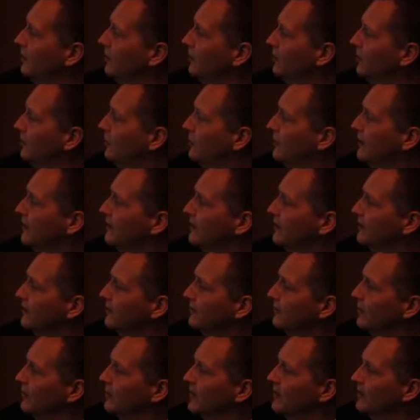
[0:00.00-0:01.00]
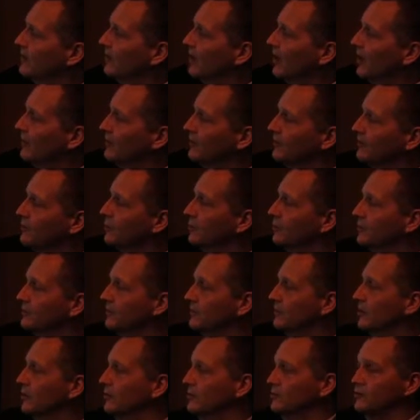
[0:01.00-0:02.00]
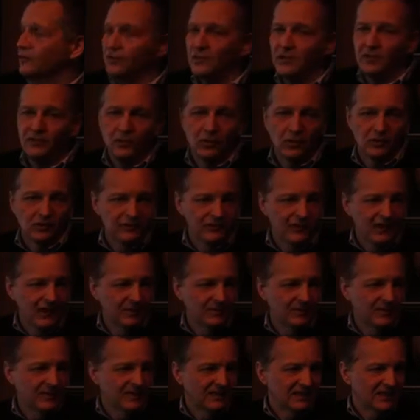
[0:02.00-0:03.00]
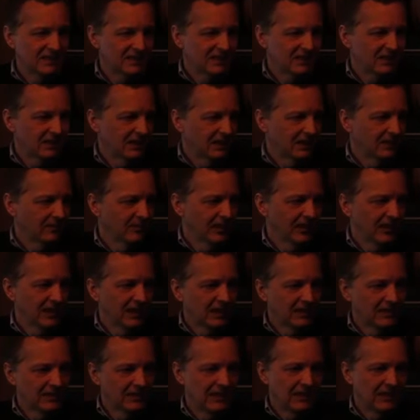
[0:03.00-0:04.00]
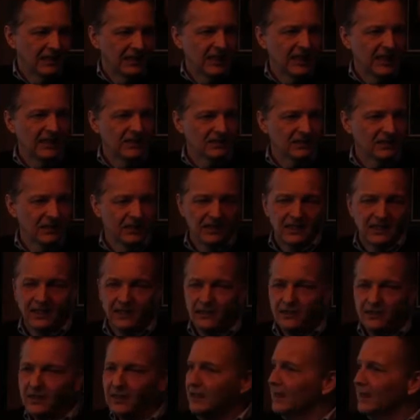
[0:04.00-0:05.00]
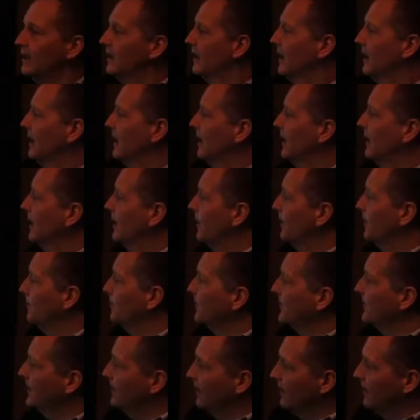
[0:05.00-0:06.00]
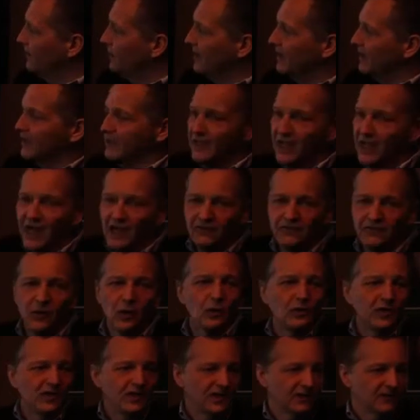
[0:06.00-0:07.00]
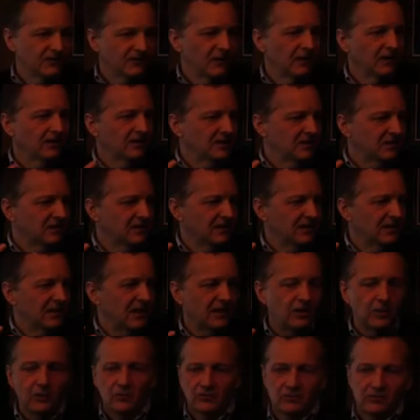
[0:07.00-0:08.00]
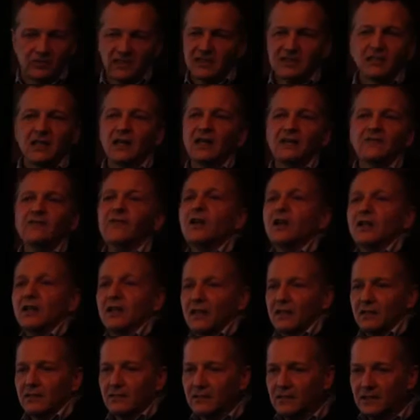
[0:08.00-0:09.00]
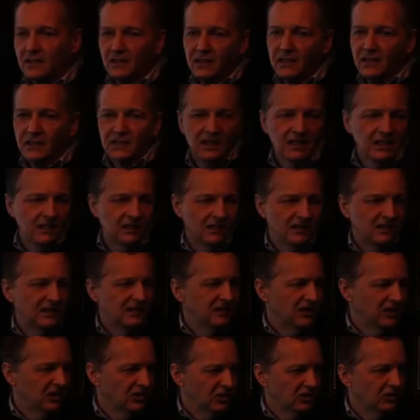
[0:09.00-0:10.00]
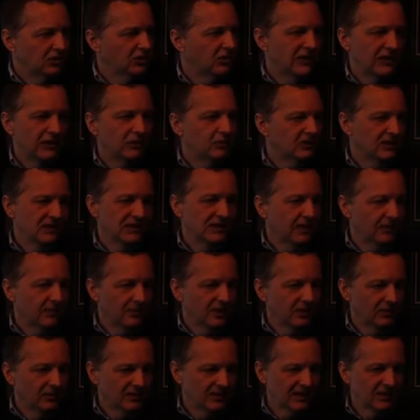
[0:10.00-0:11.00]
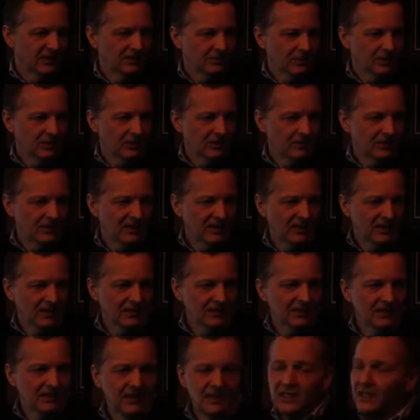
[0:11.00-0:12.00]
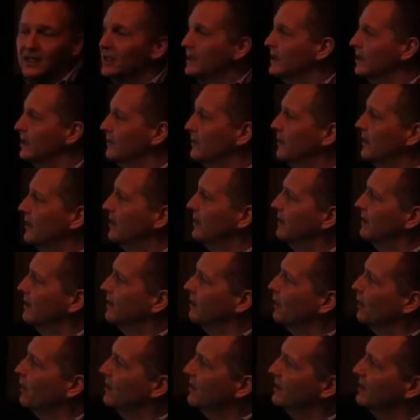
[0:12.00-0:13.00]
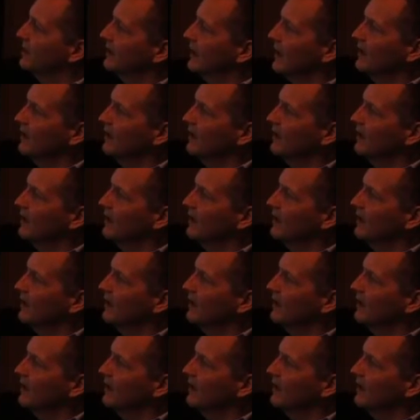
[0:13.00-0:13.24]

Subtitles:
who, from the Department of Tourism, Culture and Rural Development, sits on the committee as a liaison there. They'd be in non-voting as far as they don't decide funding decisions, or they don't sit on peer assessment committees. only the